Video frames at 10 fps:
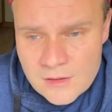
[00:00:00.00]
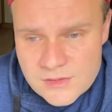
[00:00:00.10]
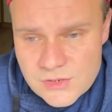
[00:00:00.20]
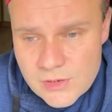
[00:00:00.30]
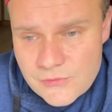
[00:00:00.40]

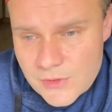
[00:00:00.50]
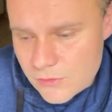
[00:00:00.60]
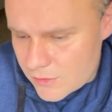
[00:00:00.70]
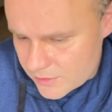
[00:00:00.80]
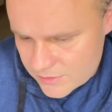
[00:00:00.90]
So if
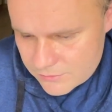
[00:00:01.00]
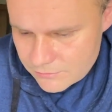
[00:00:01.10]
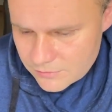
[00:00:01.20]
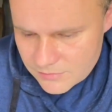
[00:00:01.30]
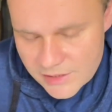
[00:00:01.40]
you
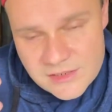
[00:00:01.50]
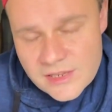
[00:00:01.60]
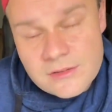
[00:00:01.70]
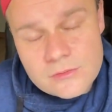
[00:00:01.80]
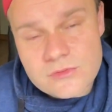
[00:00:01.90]

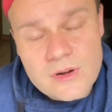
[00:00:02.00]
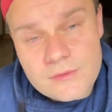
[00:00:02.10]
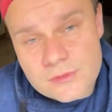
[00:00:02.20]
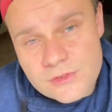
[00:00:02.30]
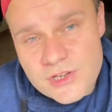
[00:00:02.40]
intend to
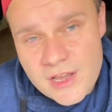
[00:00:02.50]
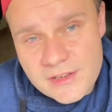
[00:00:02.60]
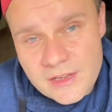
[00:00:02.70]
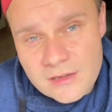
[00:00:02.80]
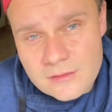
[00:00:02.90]
travel to
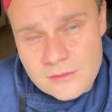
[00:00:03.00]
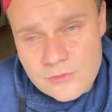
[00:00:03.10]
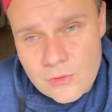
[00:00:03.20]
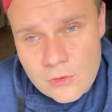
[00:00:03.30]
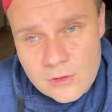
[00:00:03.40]
China
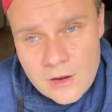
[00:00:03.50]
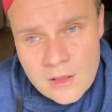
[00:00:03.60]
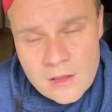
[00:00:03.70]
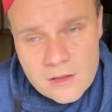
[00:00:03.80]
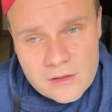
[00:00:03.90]
for
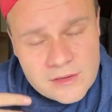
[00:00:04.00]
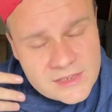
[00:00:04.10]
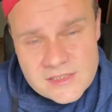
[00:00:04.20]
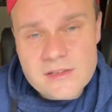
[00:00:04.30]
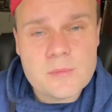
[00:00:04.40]
an
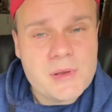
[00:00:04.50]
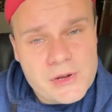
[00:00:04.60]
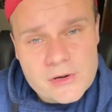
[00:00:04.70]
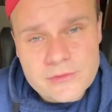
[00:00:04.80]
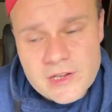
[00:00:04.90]
extended
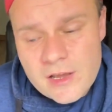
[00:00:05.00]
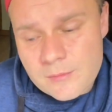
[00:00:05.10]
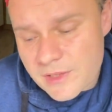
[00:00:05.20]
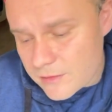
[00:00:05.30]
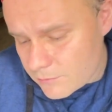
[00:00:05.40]
period of time,
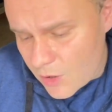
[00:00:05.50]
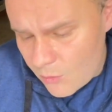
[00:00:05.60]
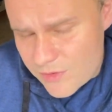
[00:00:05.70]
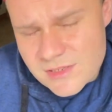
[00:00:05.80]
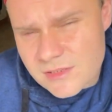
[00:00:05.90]
then
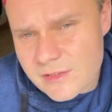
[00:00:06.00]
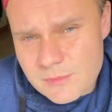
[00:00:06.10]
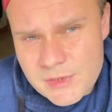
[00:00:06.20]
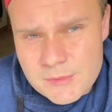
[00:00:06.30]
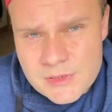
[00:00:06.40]
obviously it
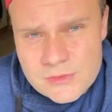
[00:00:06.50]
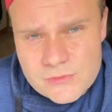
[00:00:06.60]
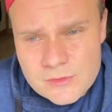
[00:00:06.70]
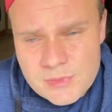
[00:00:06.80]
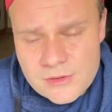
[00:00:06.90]
may be
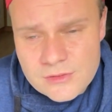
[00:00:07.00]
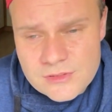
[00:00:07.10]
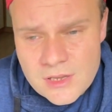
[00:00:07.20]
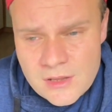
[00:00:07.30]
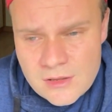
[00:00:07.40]
useful because
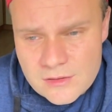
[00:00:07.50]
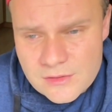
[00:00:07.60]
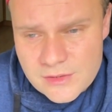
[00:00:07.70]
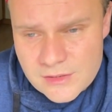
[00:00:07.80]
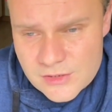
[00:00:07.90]
the
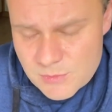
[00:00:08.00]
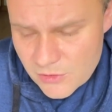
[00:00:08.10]
English